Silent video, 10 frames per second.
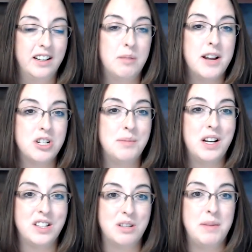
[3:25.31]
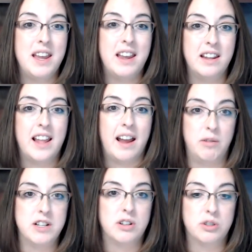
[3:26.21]
Your measurement needs to be in that
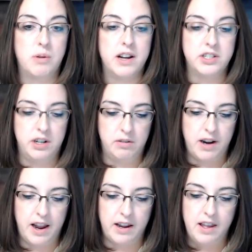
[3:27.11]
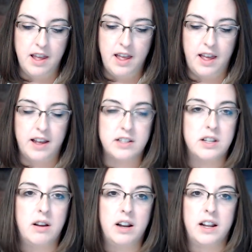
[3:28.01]
research question, okay?
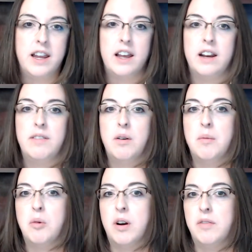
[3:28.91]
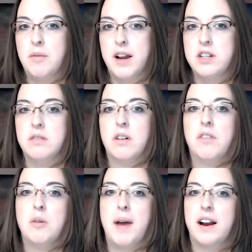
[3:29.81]
And again, if you want more information,
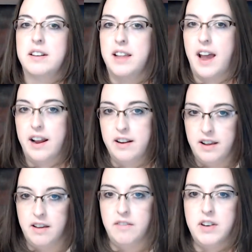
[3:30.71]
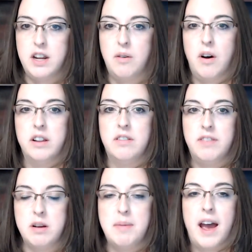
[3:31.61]
refer back to that video on the
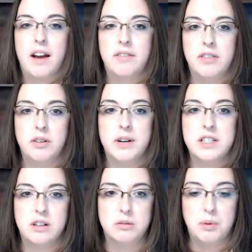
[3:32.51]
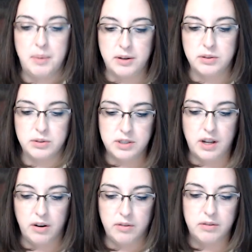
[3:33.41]
feedback for the research proposal.
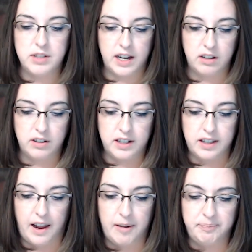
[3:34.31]
So take a look at that.